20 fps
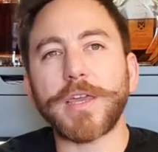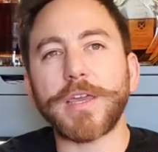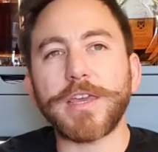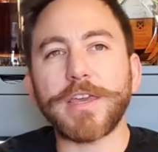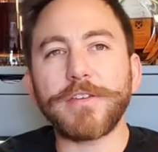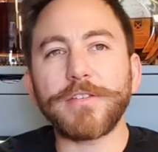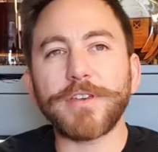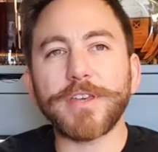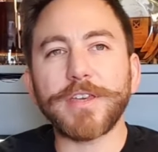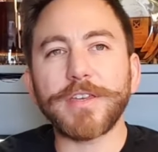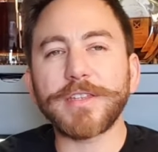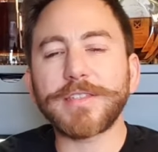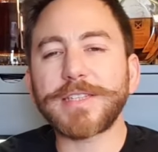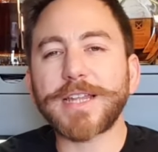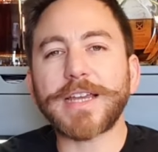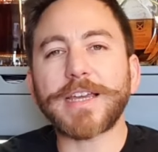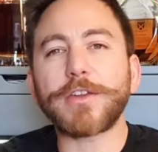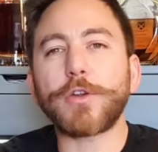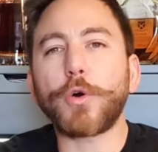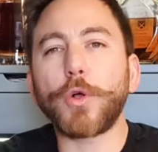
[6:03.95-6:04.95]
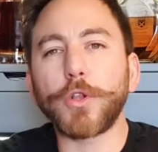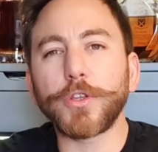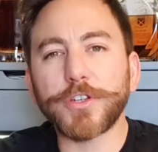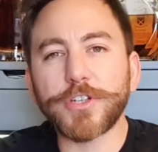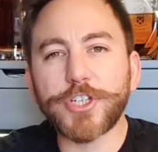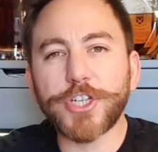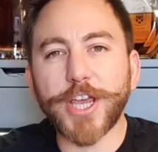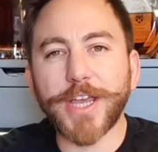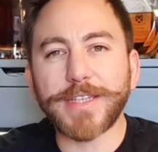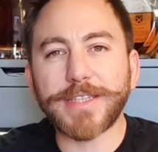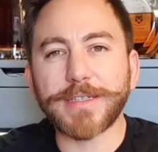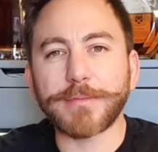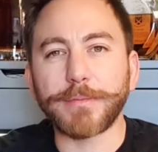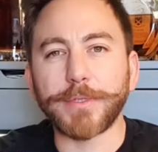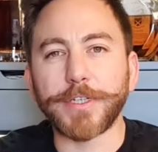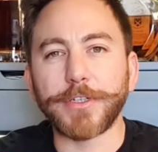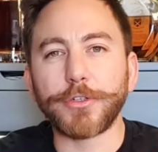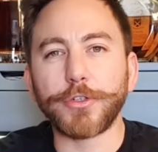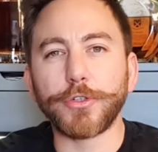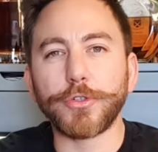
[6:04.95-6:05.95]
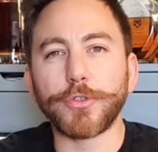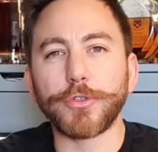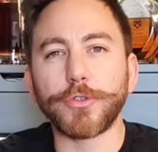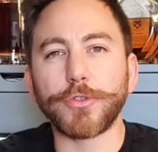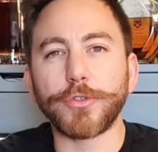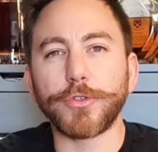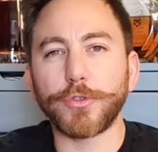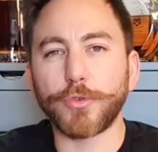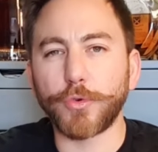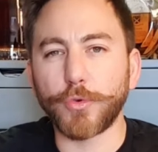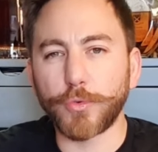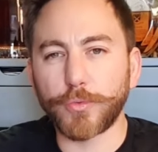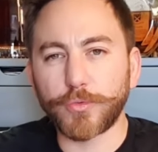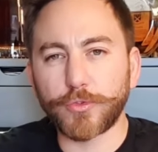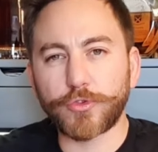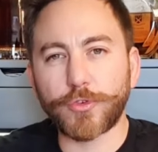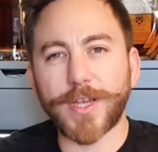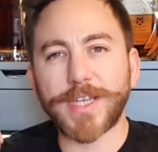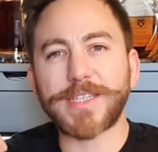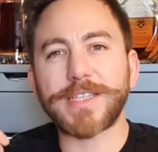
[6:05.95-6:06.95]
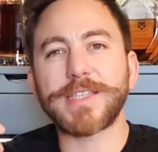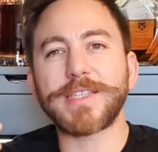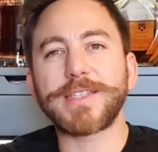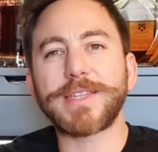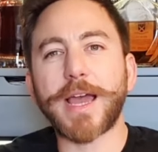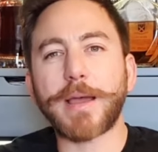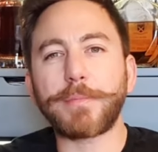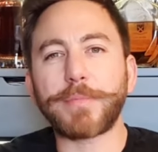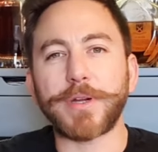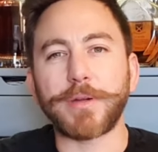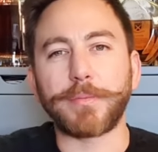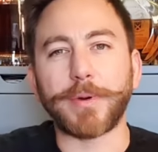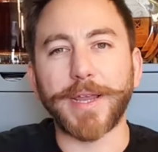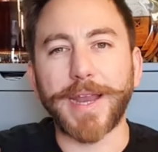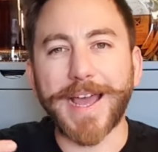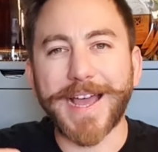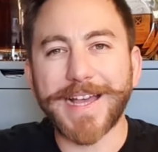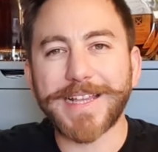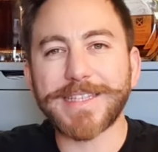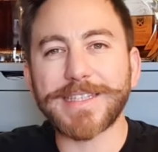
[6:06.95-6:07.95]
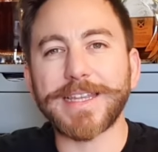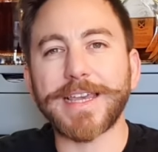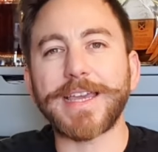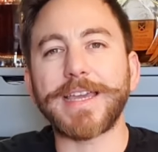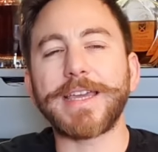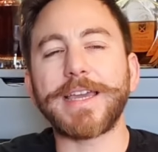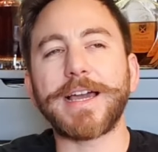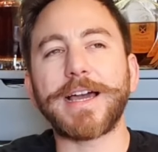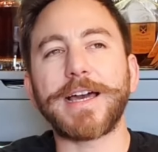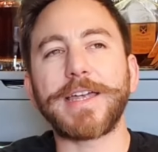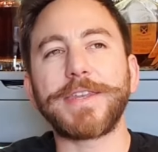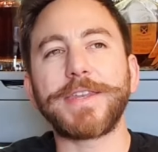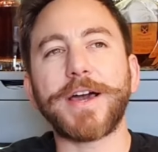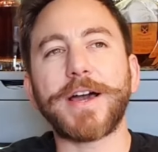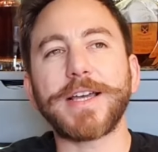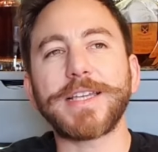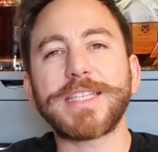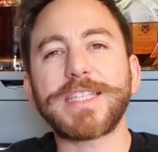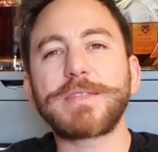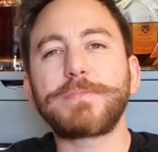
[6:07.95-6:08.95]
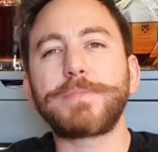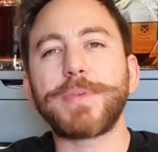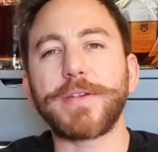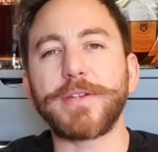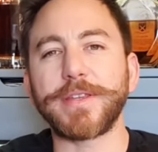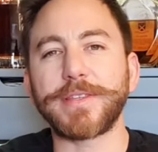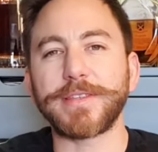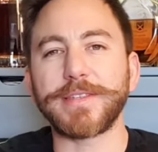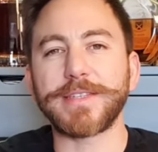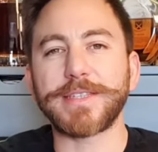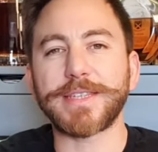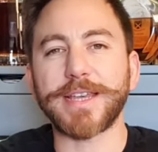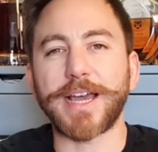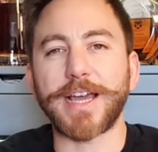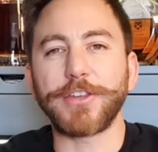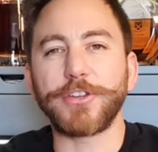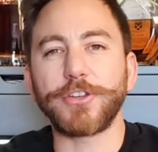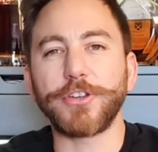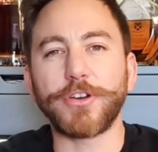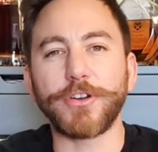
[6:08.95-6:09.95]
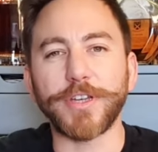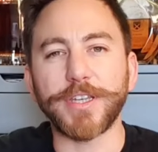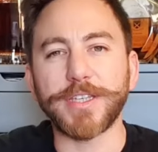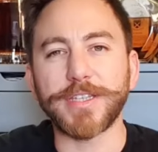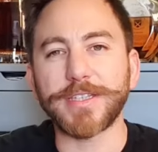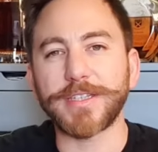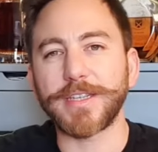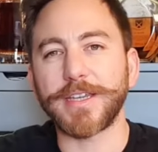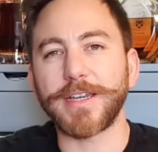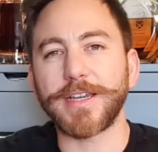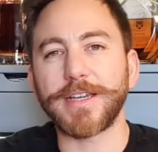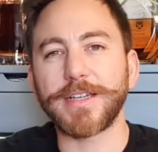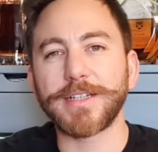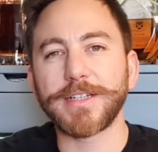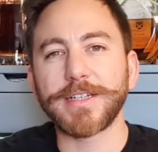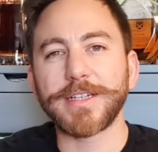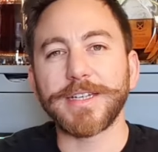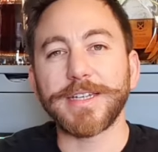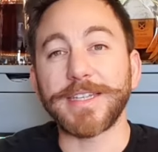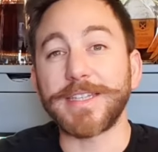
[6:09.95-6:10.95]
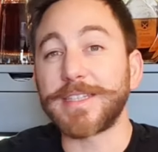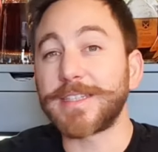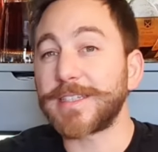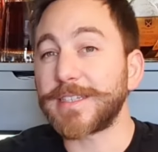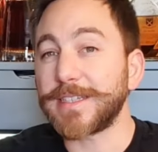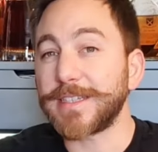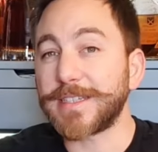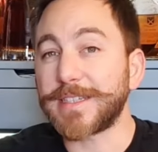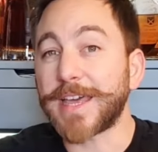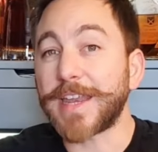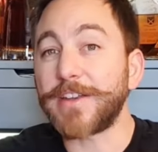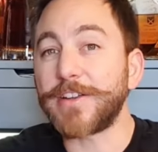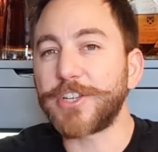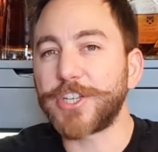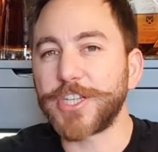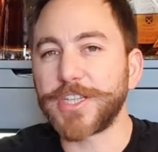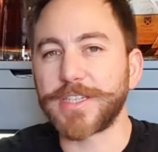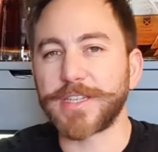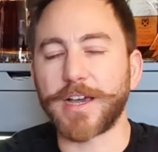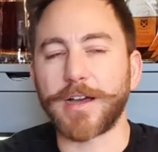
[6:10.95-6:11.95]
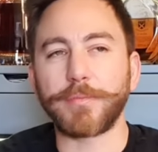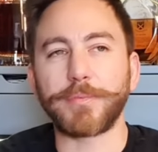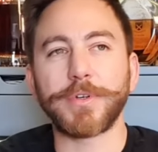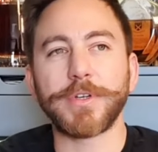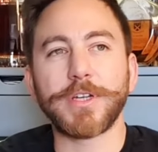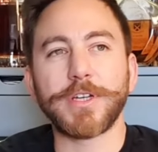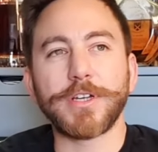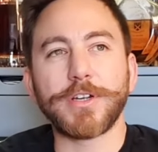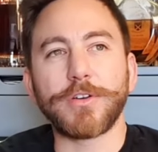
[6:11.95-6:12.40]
it's like an older gentleman who dresses dapper but has a nice spirit inside. You know, his energy is up.